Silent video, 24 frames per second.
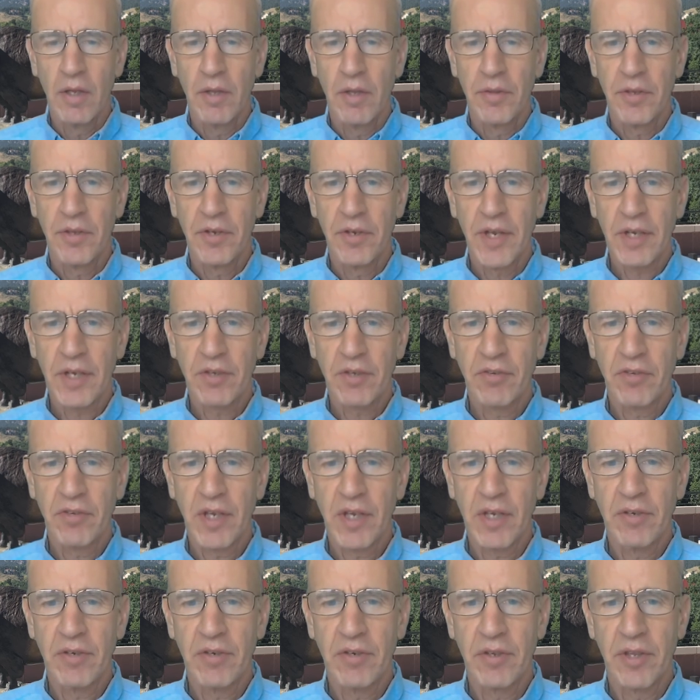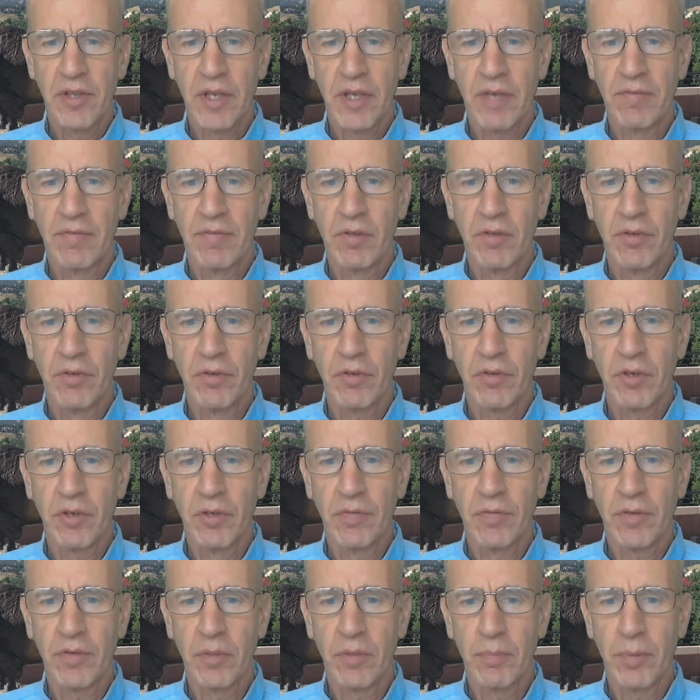The next stage in the evolution
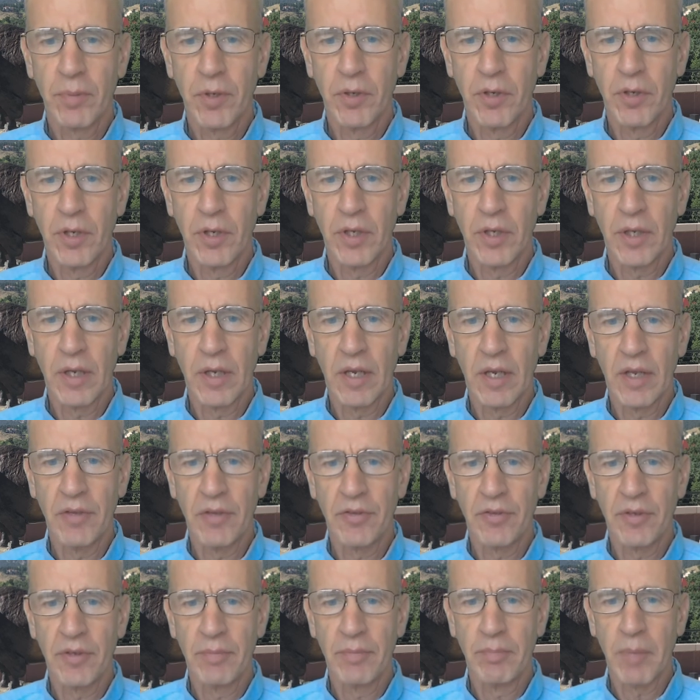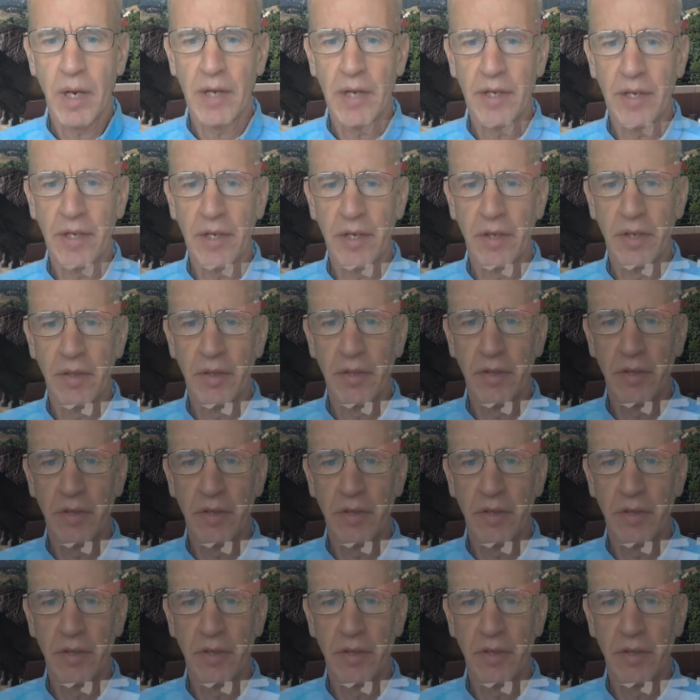of computing, as embodied in